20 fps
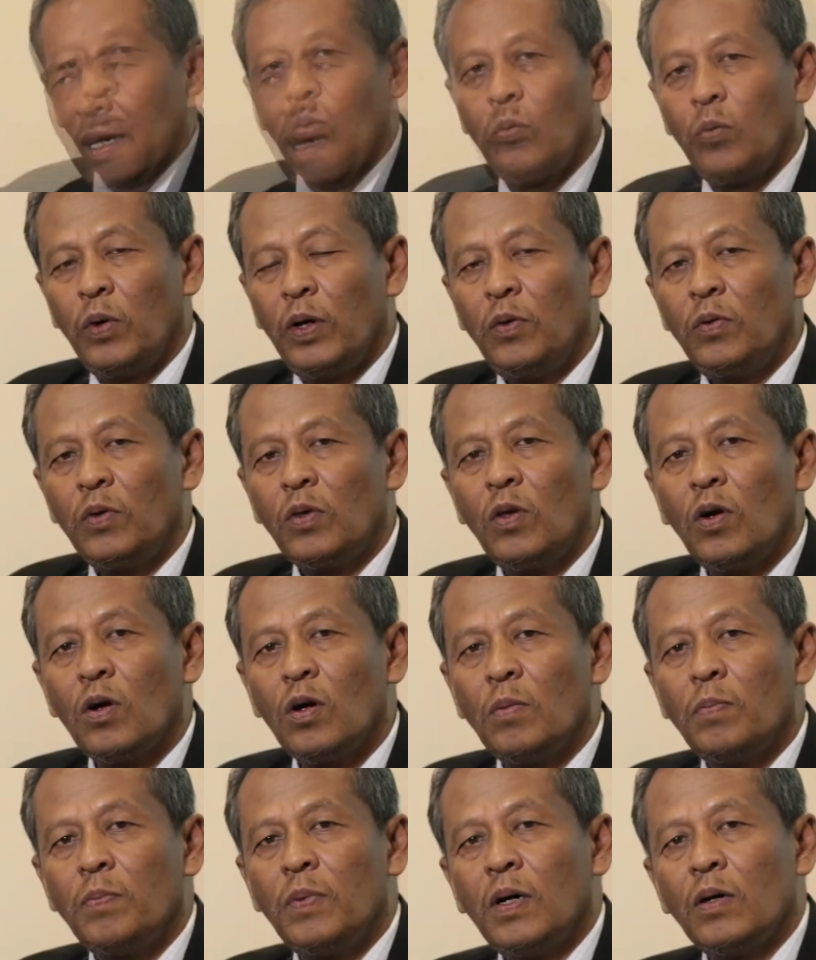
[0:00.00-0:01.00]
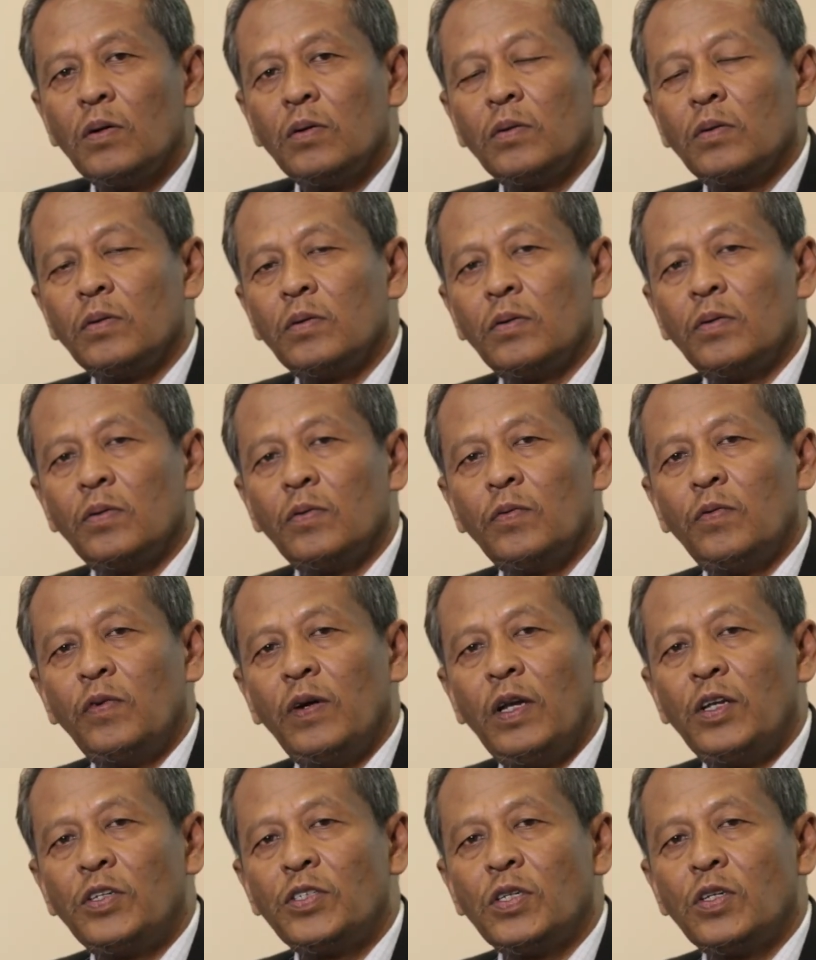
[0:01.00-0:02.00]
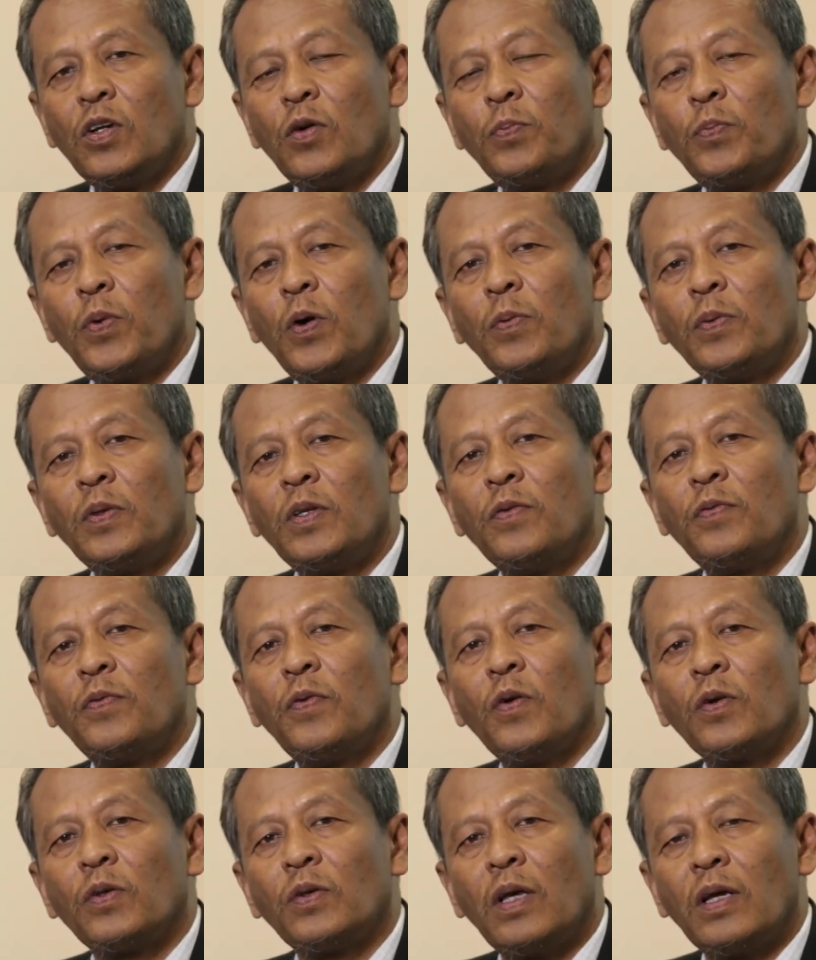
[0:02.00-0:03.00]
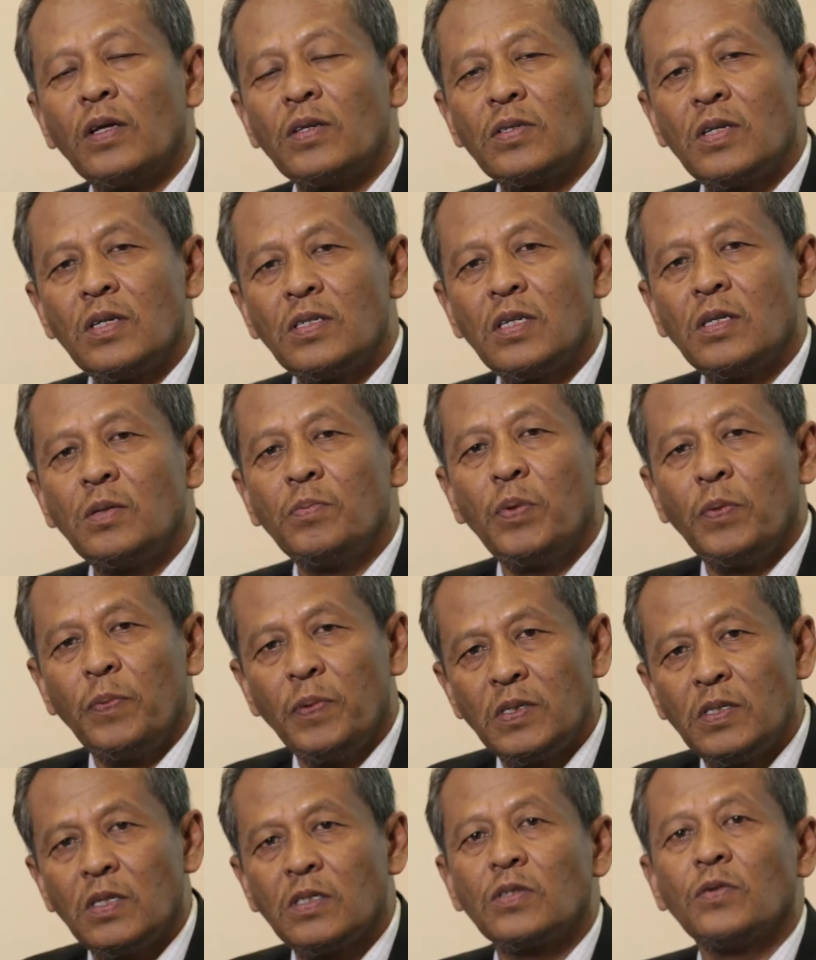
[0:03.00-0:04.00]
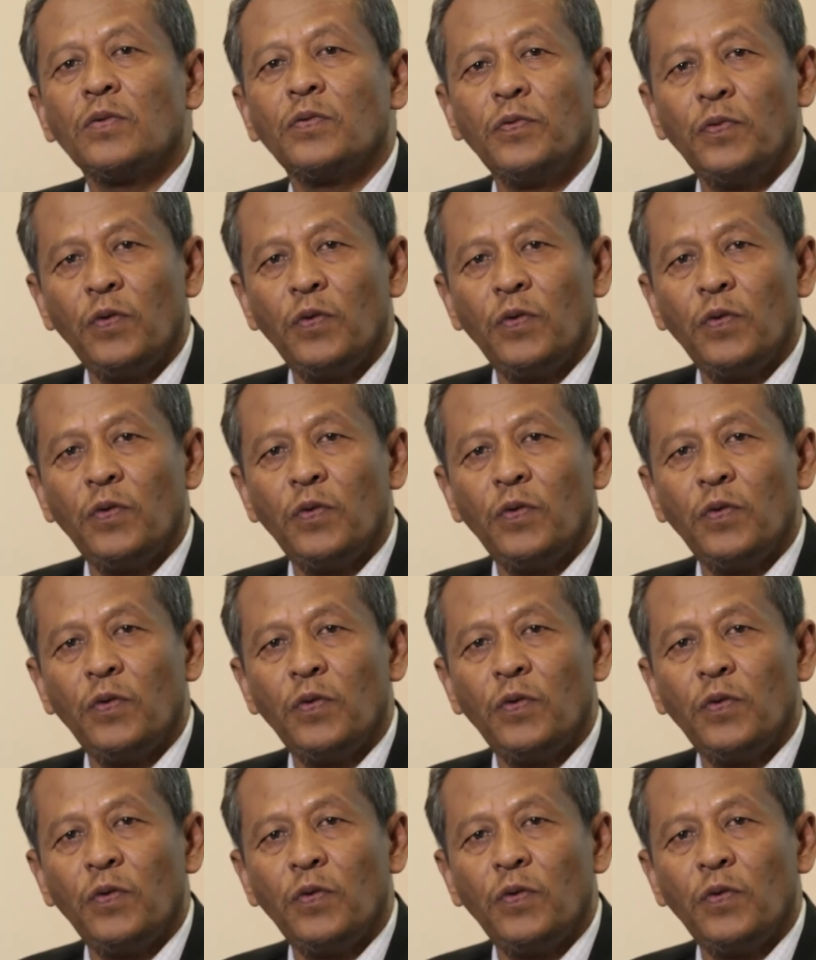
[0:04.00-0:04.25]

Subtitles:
When we talk about valuation of property for taxation purposes,